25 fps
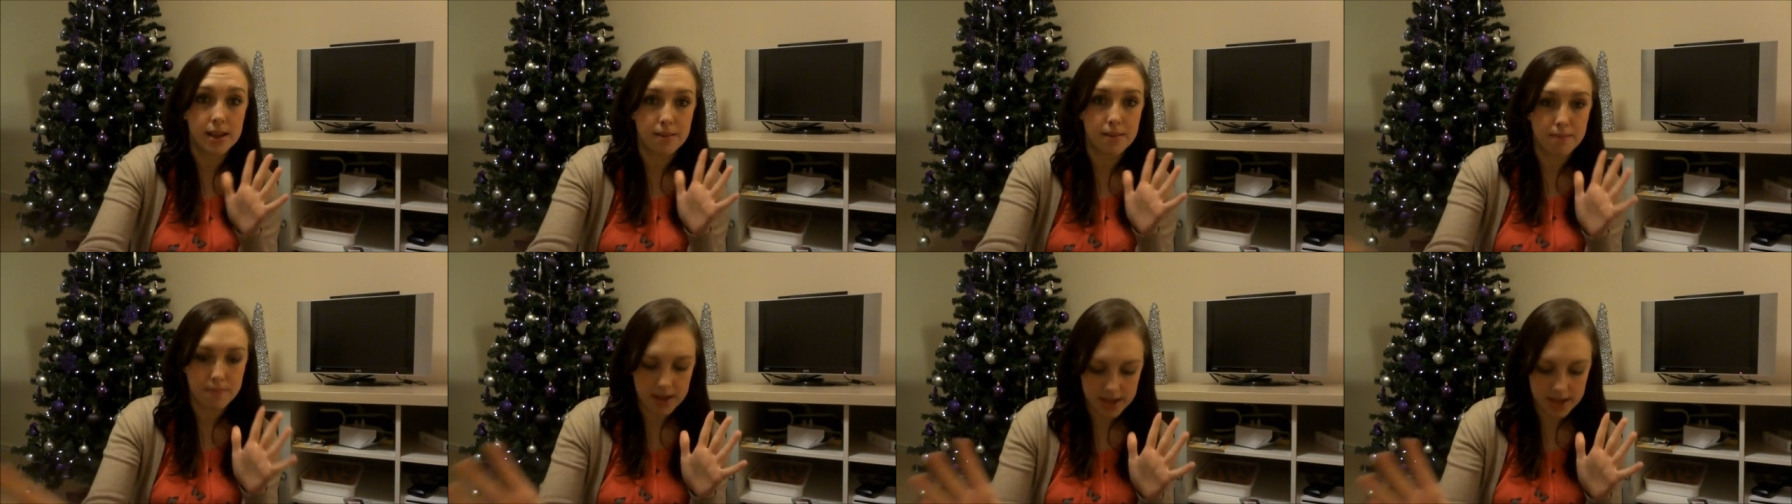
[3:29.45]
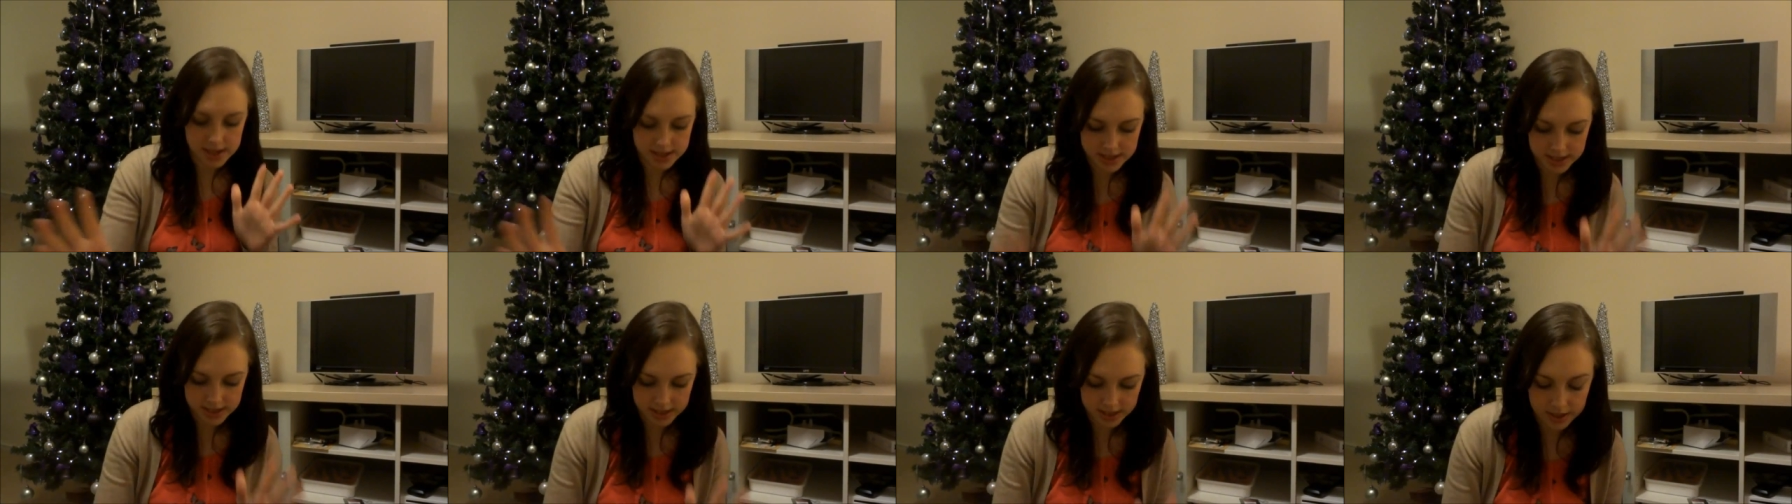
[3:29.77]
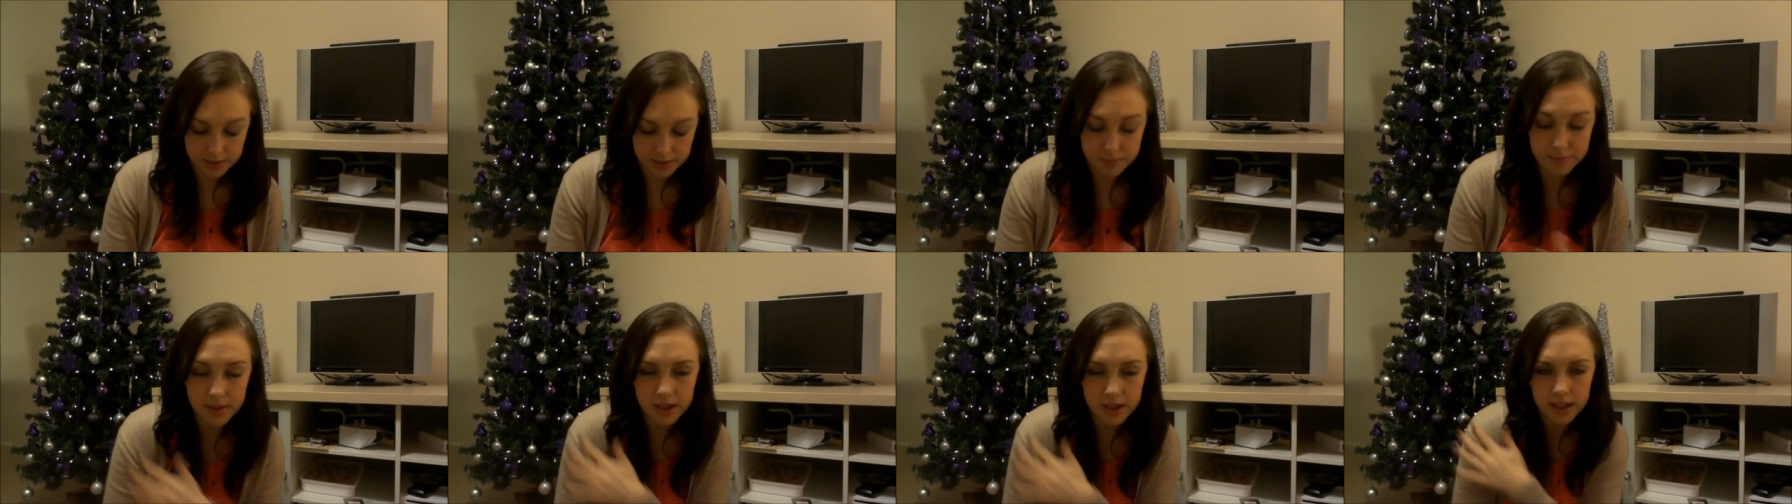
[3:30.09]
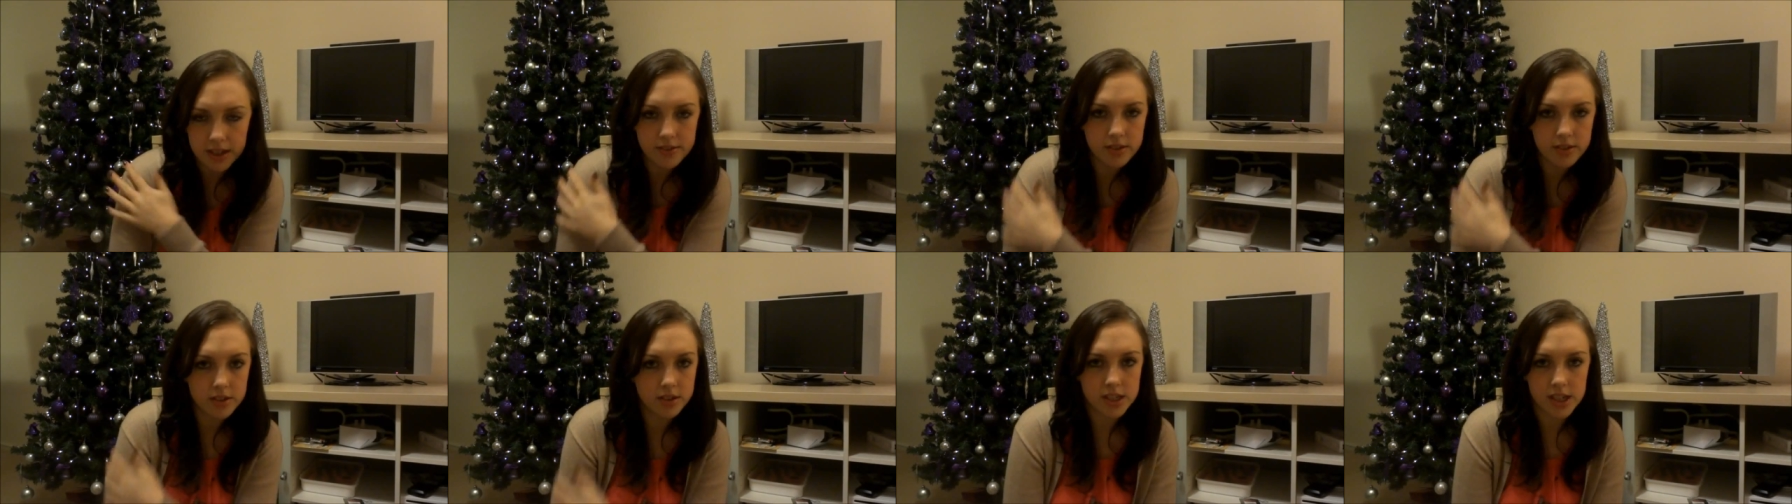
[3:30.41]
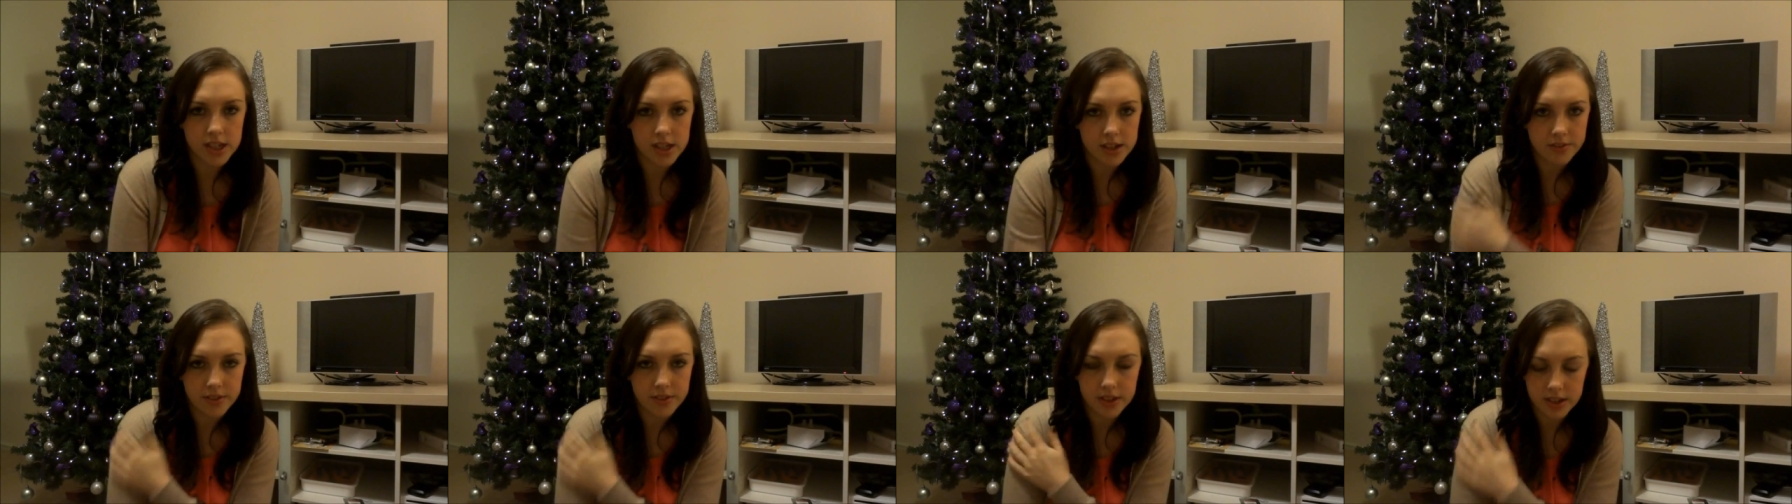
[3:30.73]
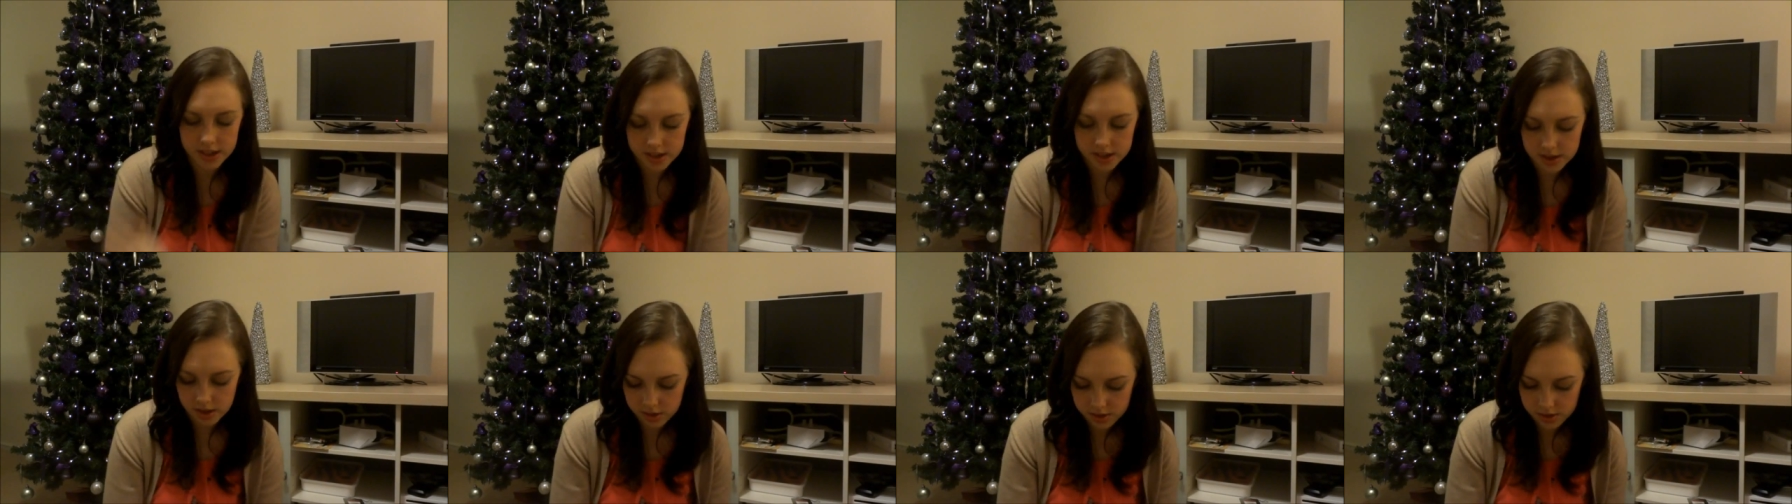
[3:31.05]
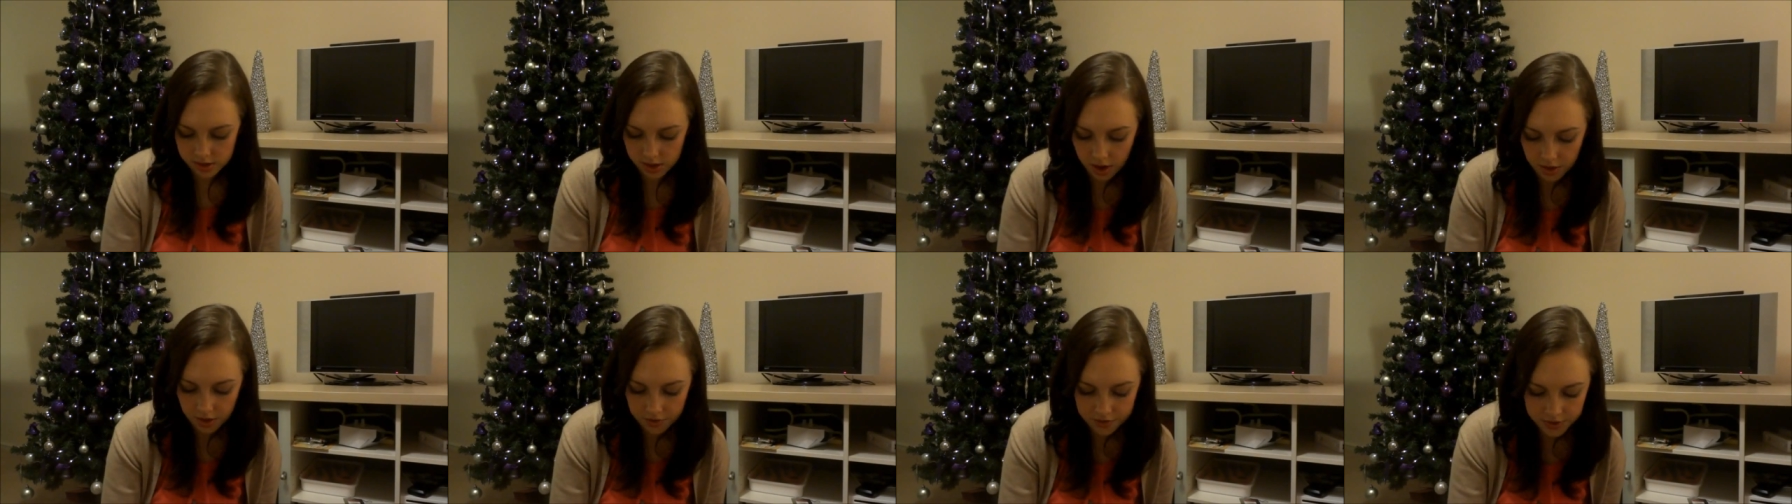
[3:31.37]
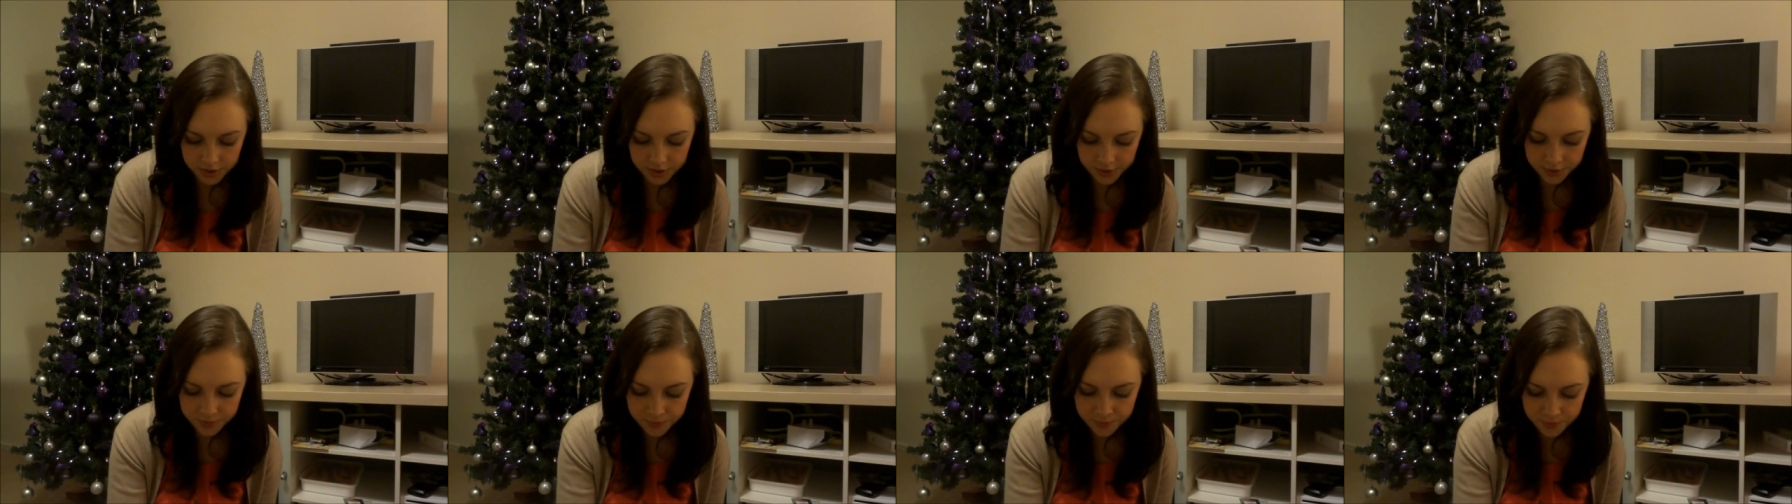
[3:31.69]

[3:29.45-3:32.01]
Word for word: amazing and leaves your skin feeling so soft.